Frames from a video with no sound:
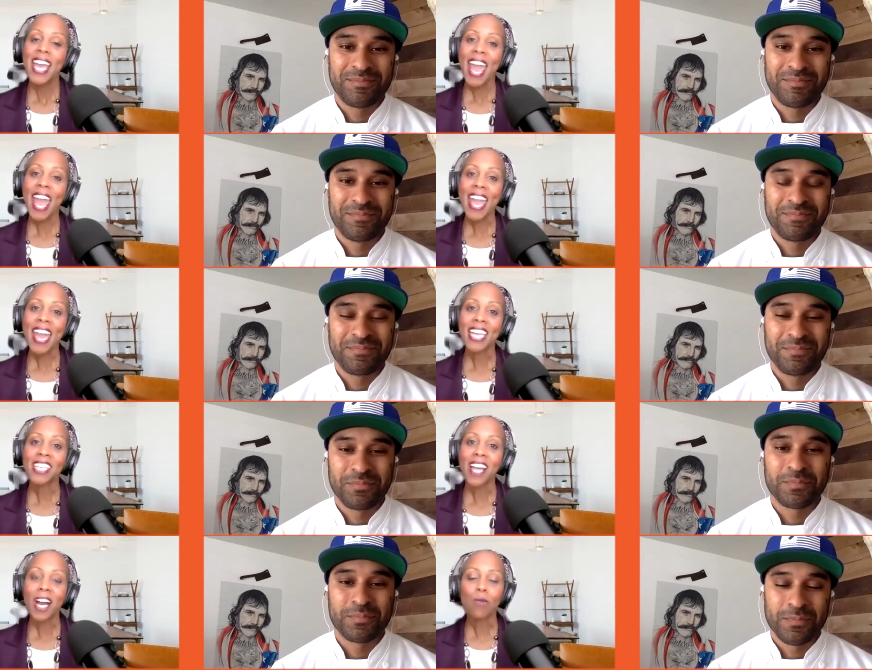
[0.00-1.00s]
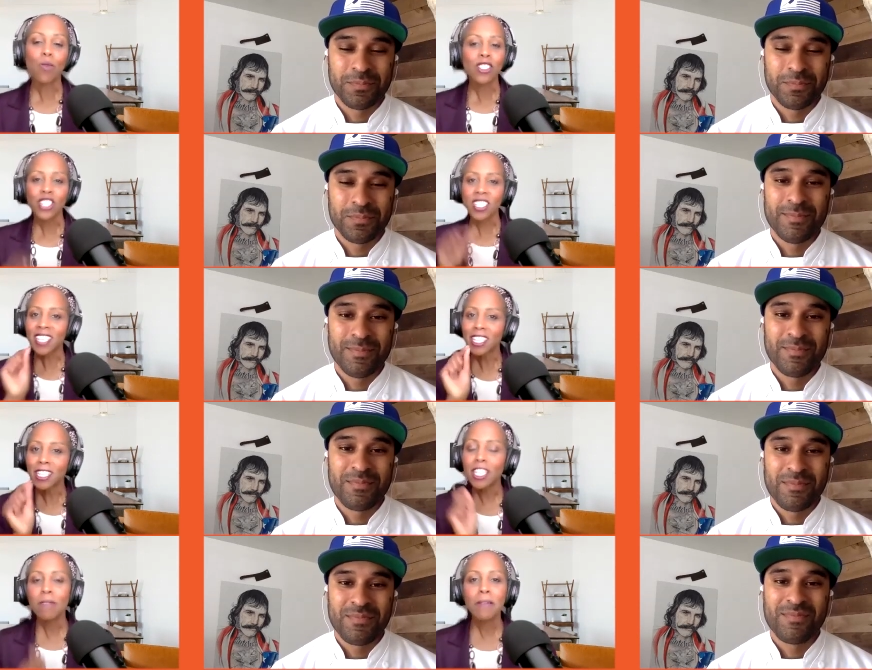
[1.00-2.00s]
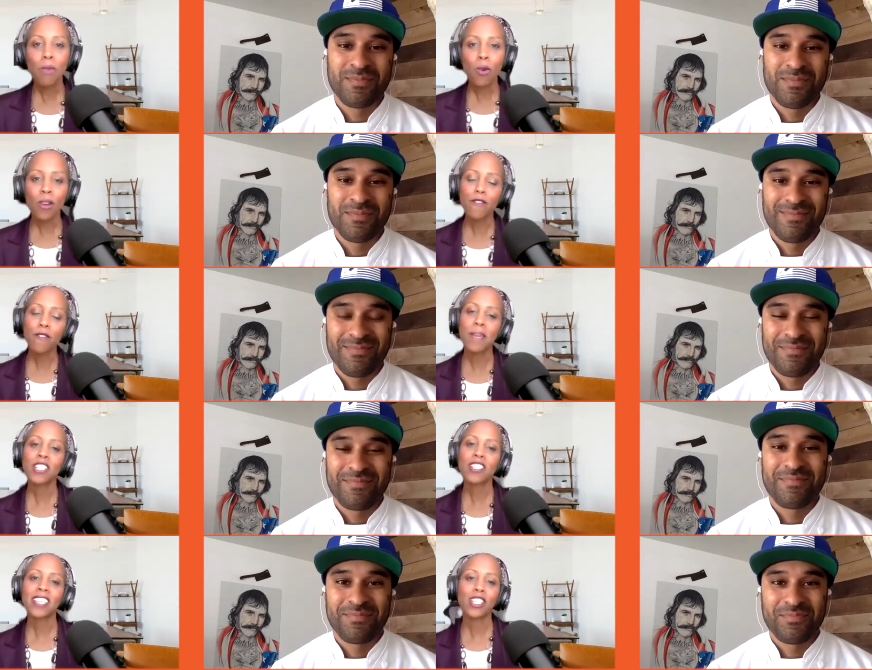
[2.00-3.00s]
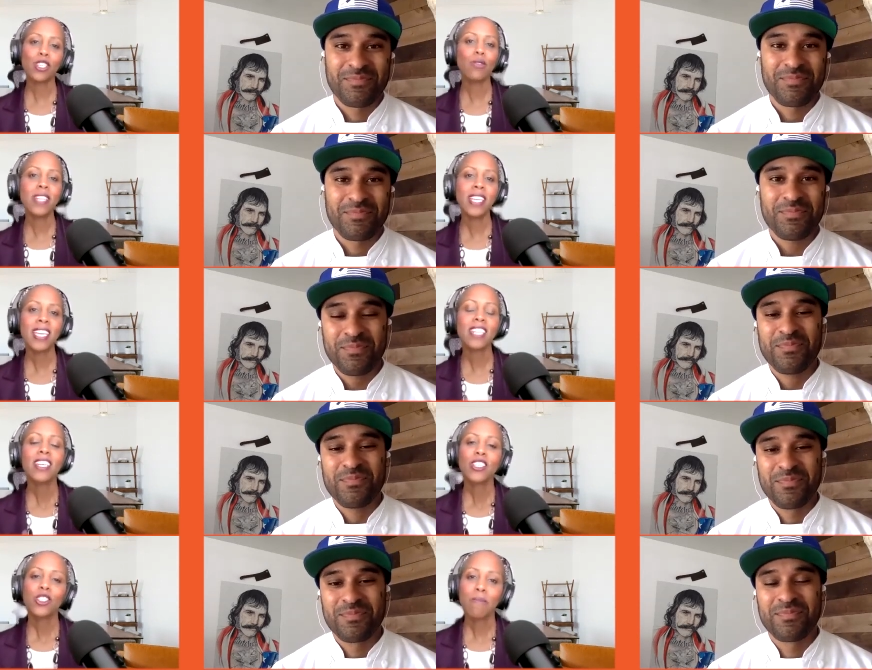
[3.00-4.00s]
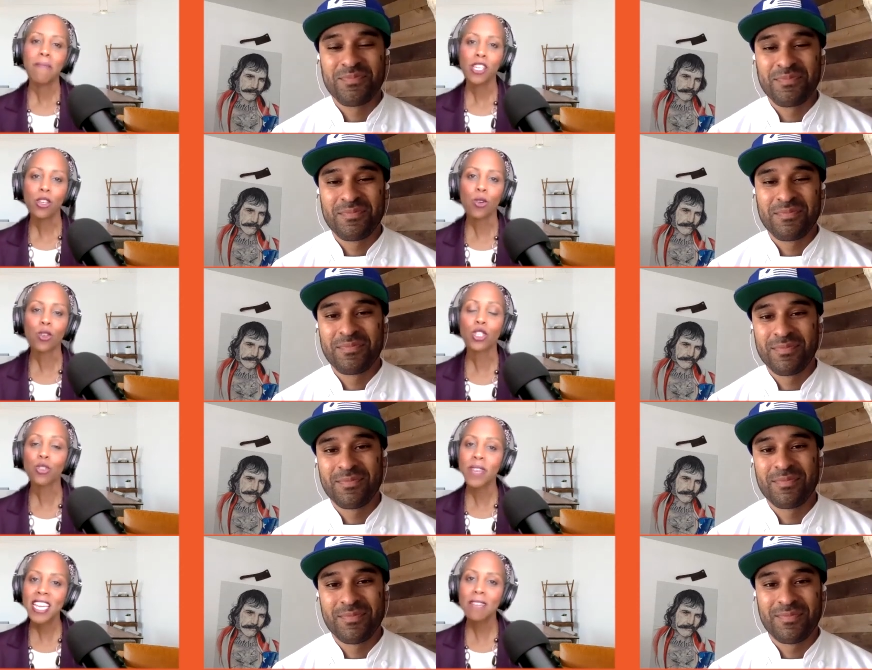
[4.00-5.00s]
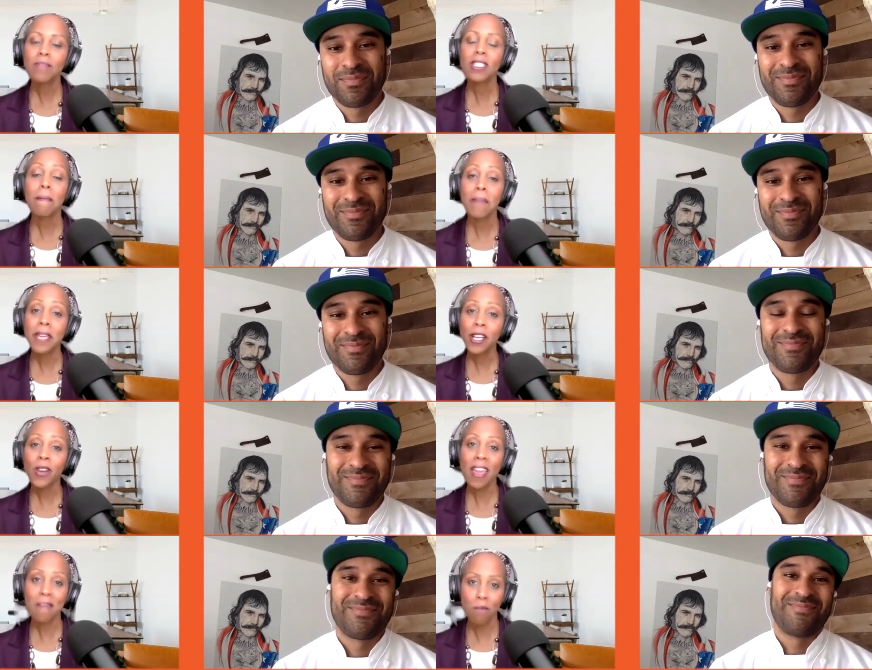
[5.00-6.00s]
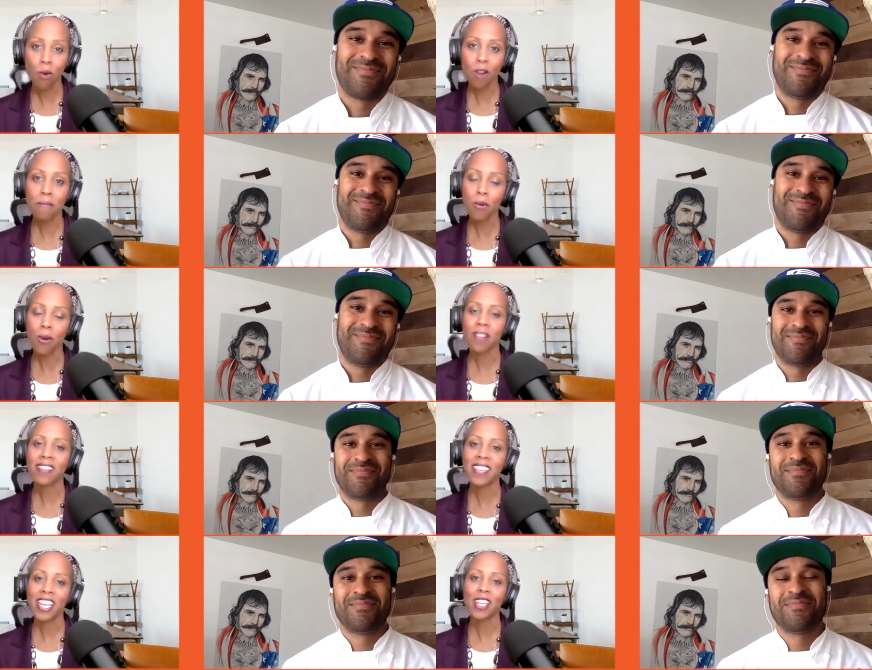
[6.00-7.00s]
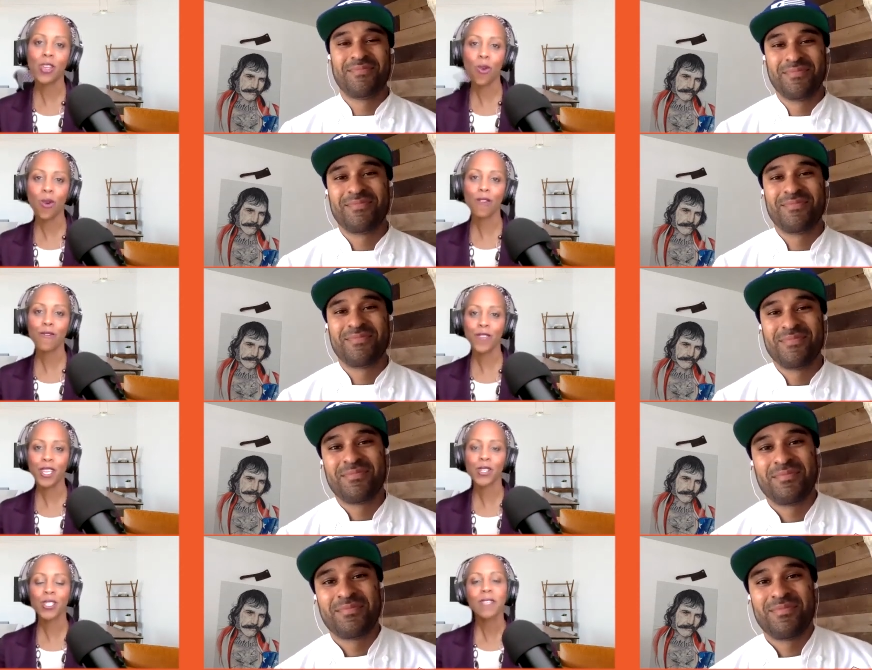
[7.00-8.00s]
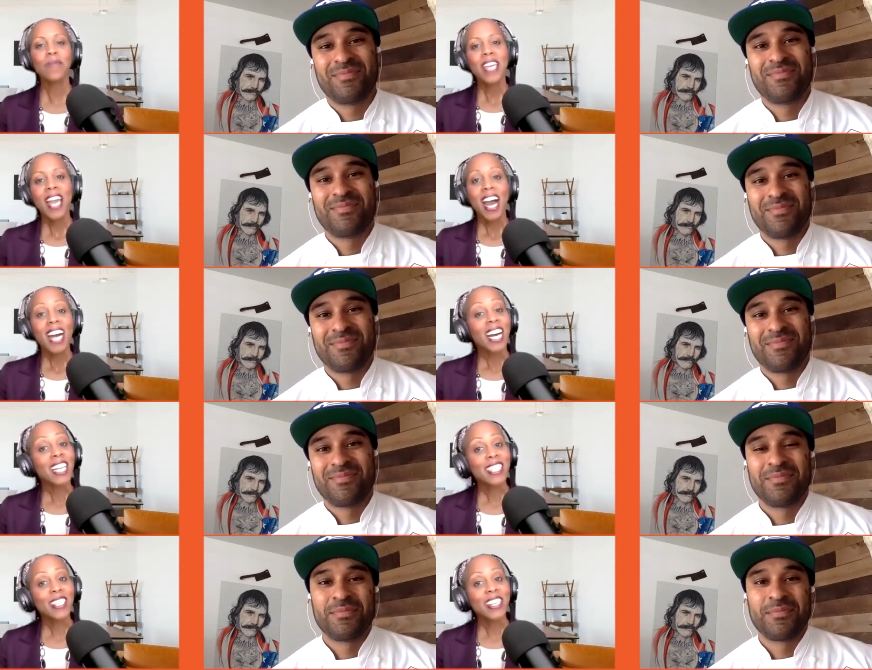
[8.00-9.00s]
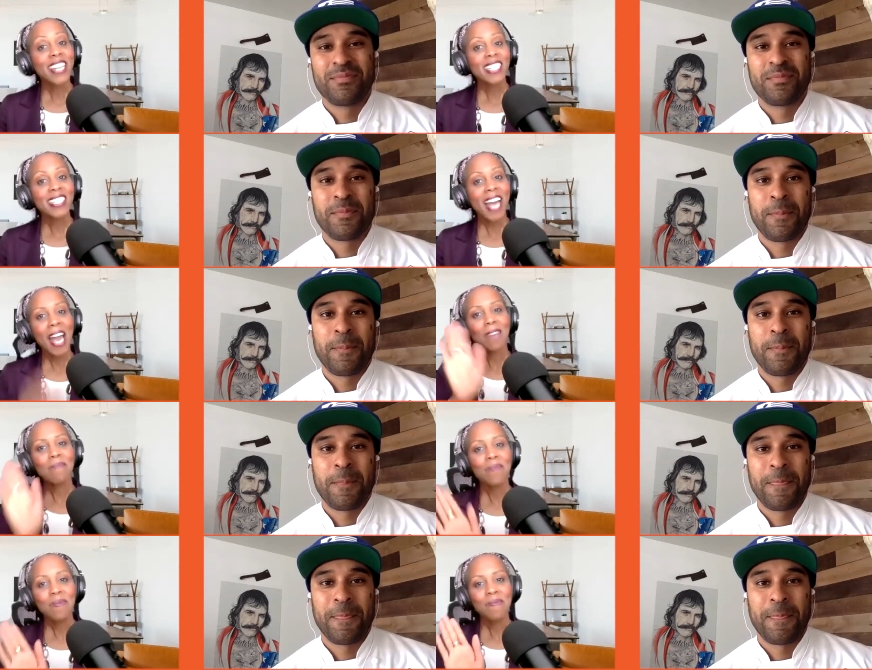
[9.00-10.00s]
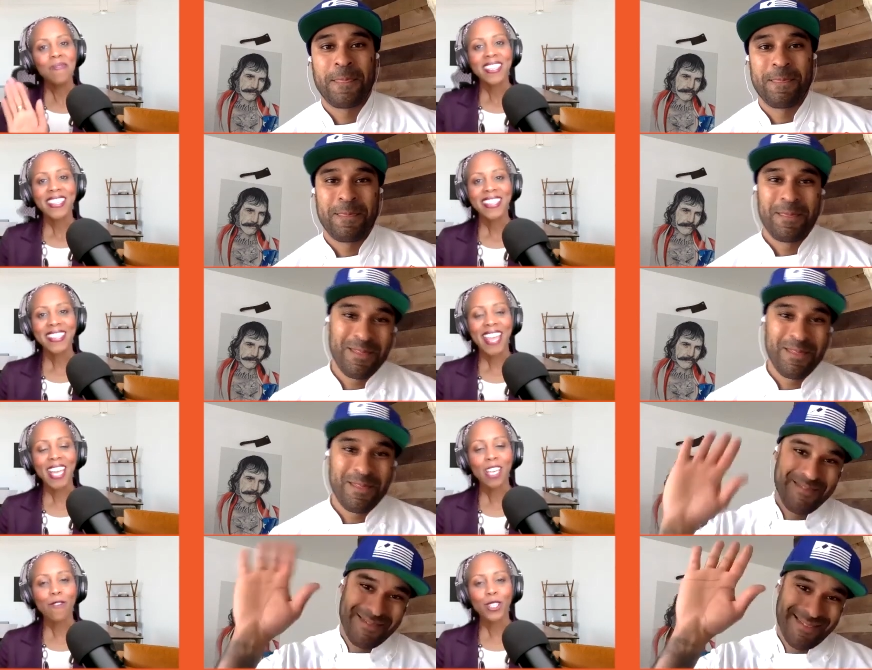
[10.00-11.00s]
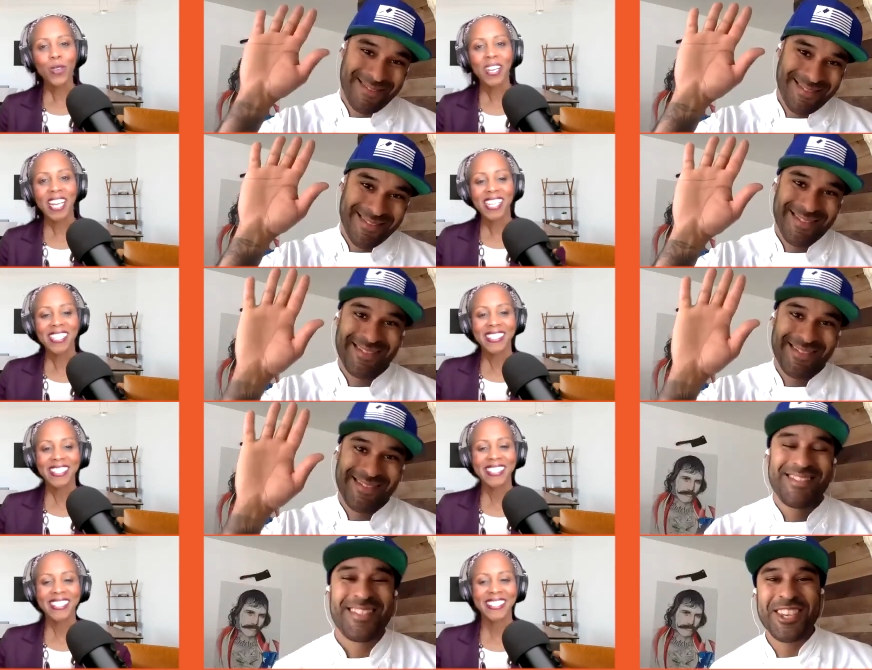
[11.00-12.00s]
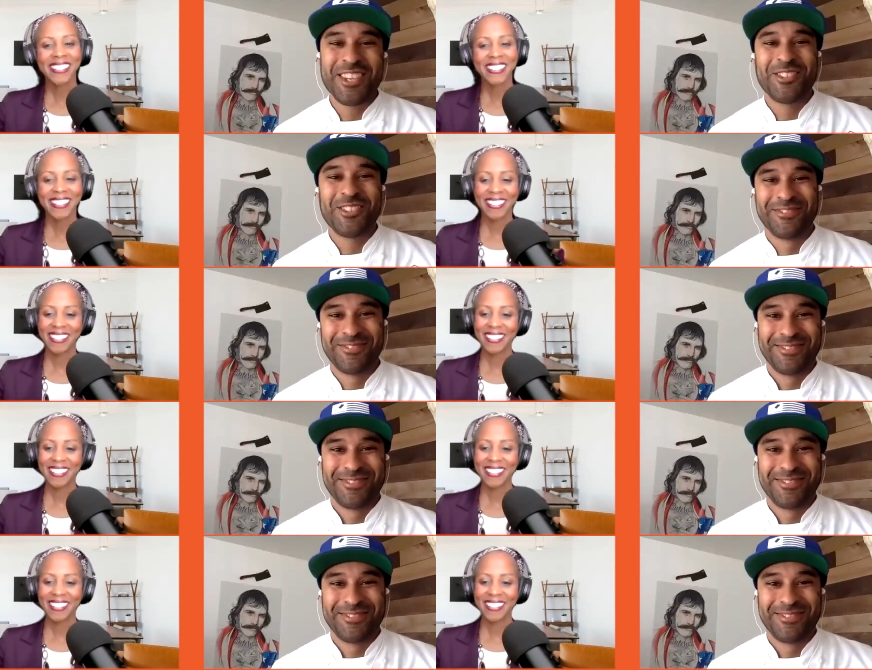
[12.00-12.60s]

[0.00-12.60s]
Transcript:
Speaker 1: and uh, with just a little bit more information that you need to make your dreams bigger and more important than your fears. Until the next time, thank you for joining.
Speaker 2: Thank you.